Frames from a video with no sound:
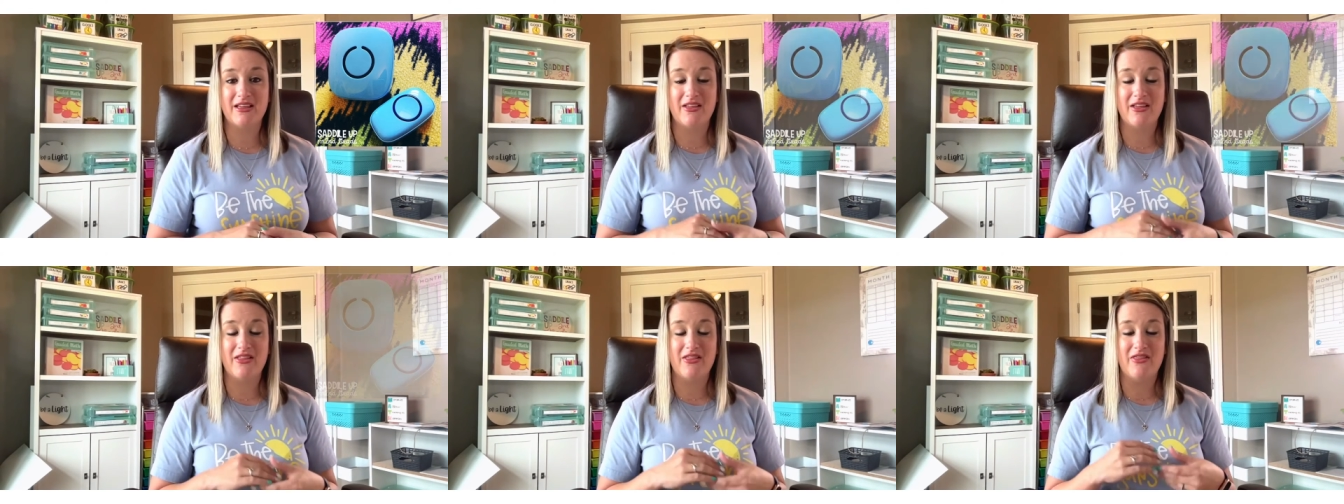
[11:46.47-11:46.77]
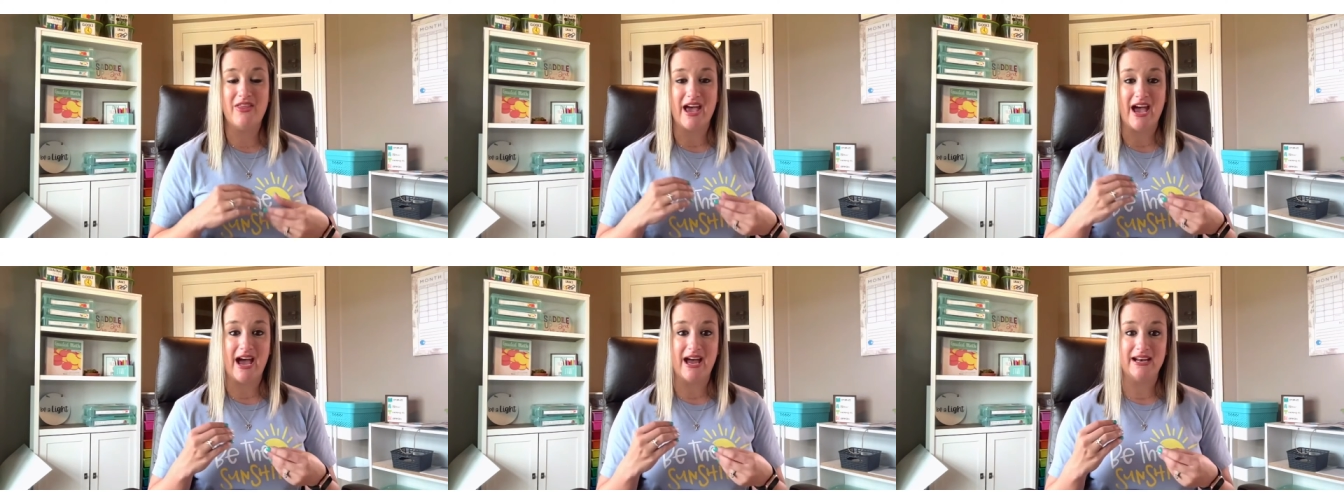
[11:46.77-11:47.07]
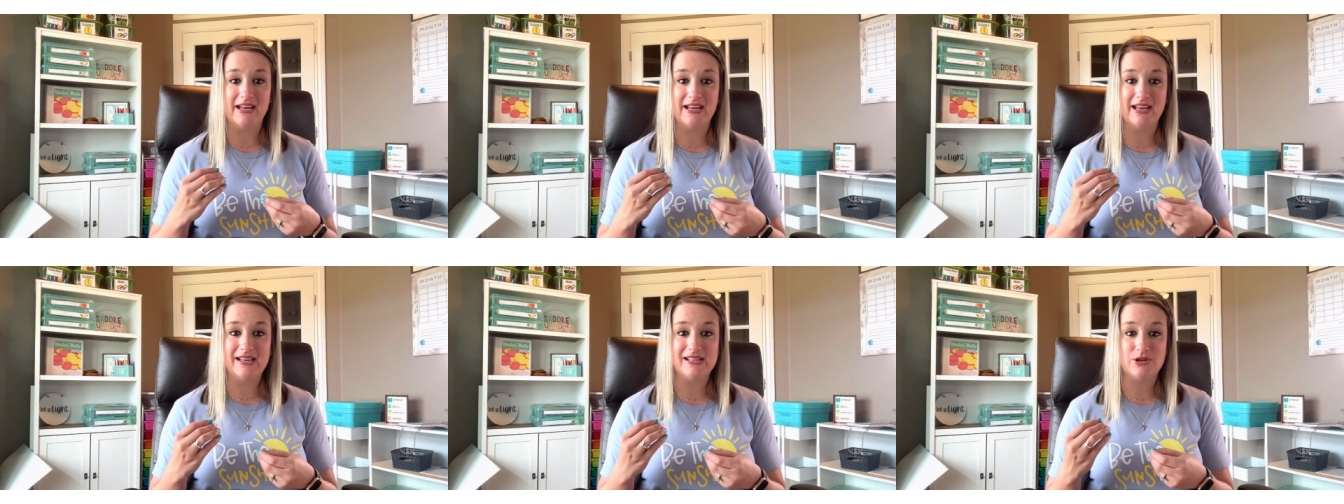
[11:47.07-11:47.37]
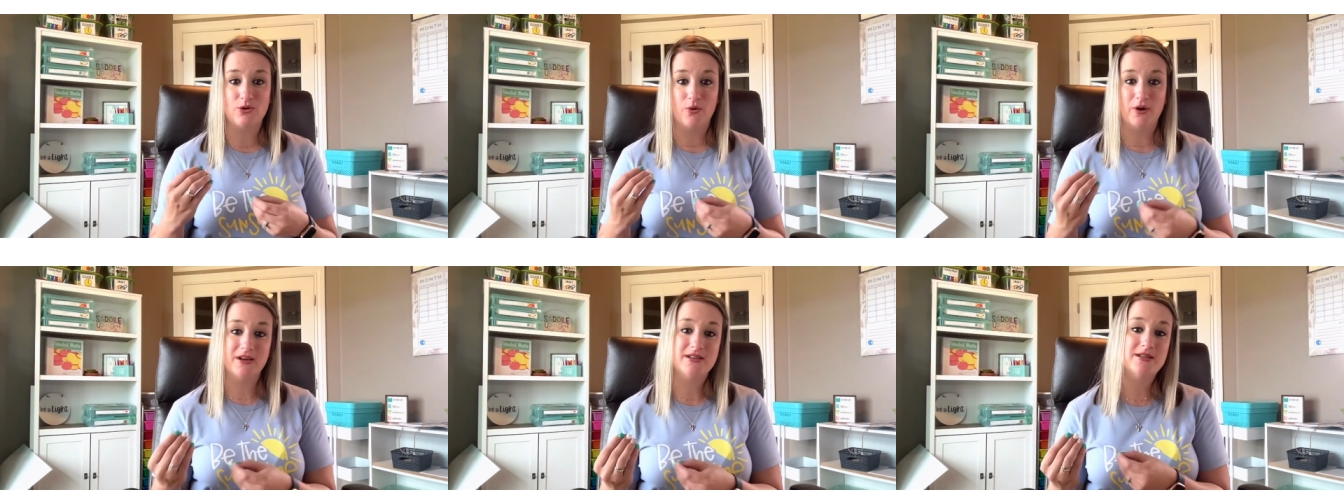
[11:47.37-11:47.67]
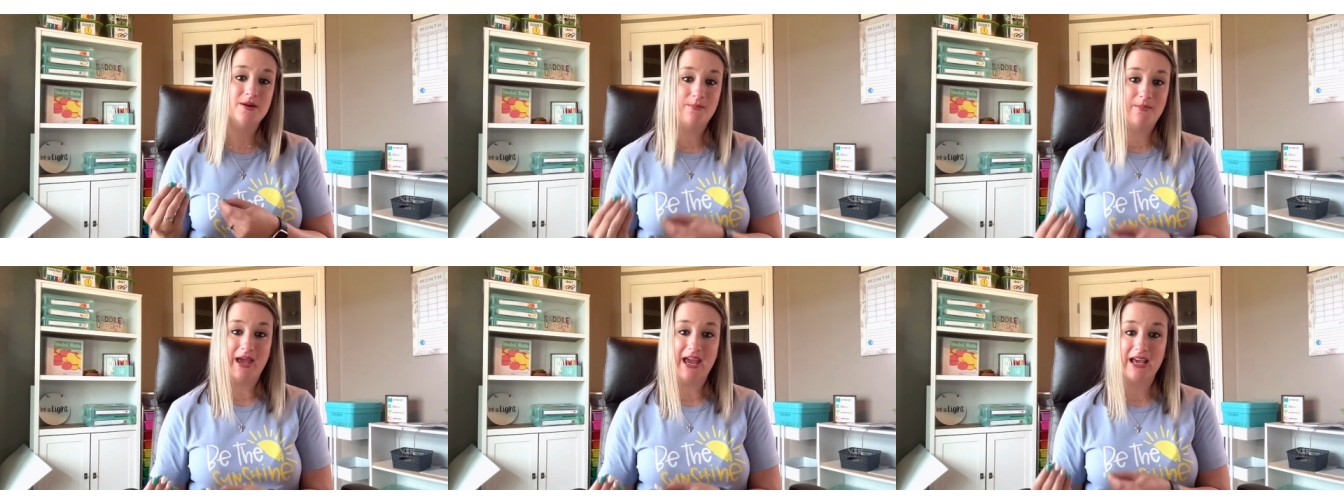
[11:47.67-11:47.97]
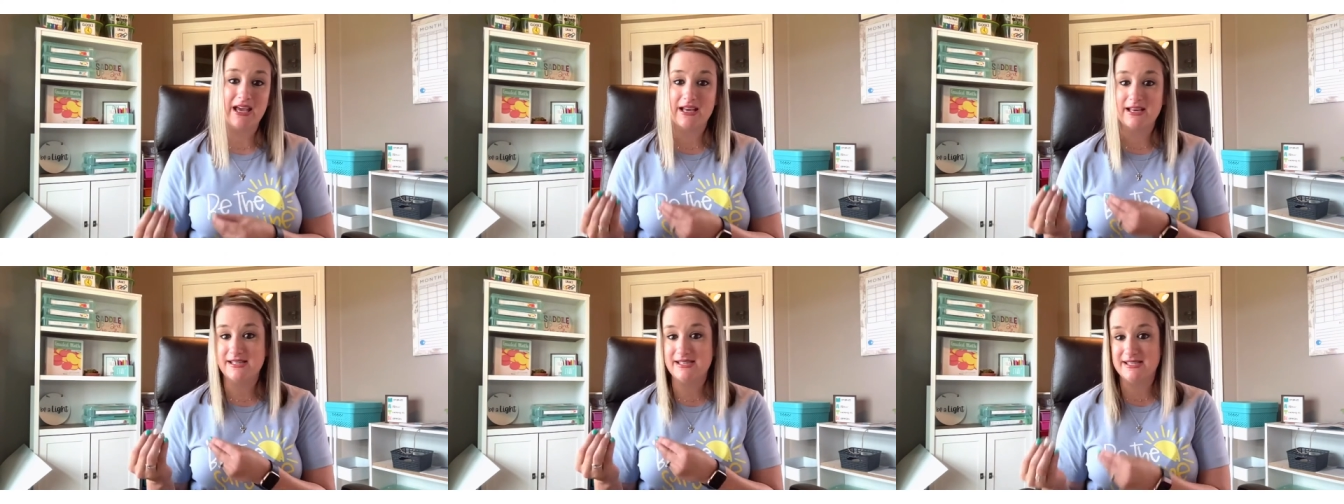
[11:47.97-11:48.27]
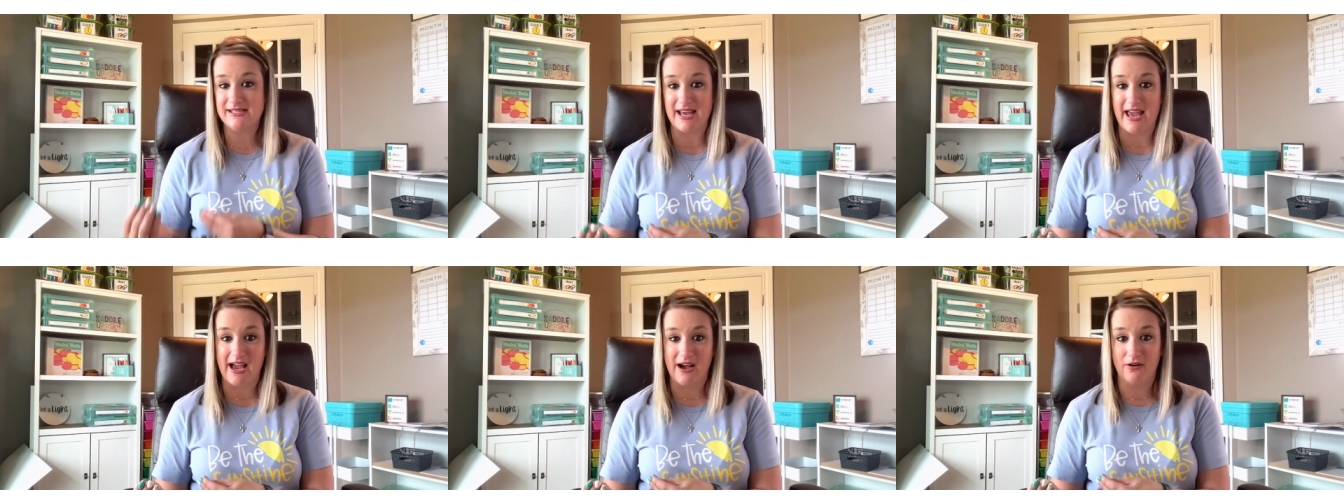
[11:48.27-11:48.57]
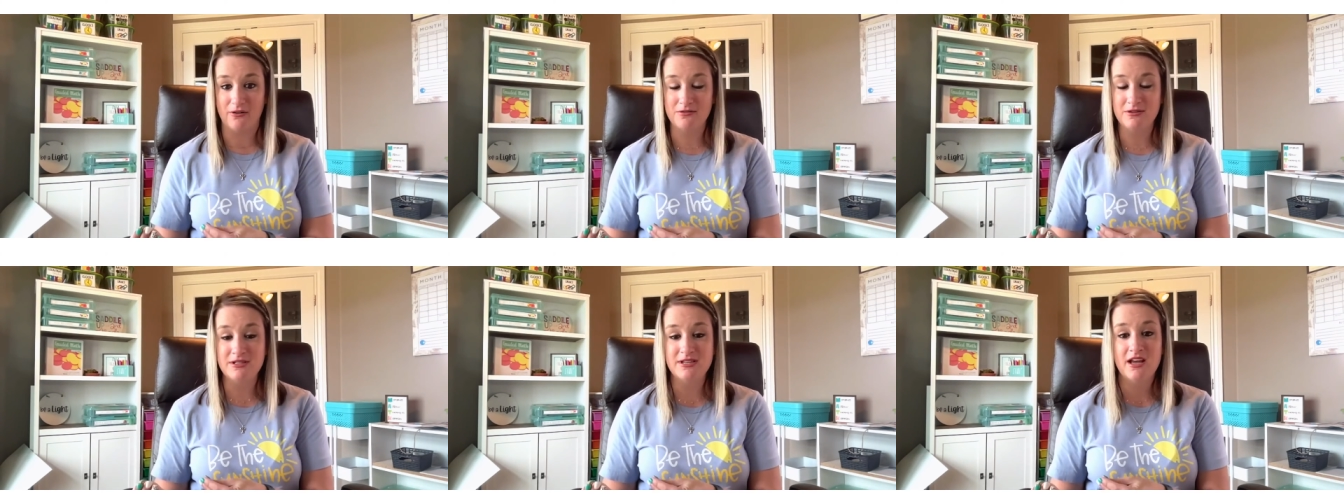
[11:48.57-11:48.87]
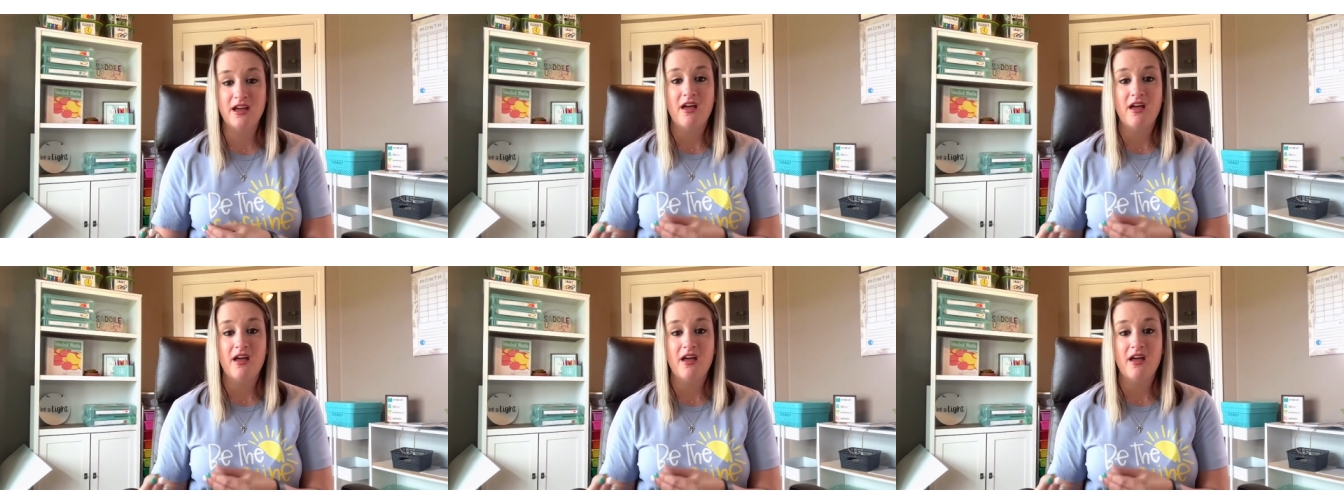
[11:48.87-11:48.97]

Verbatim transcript: that is going to make a sound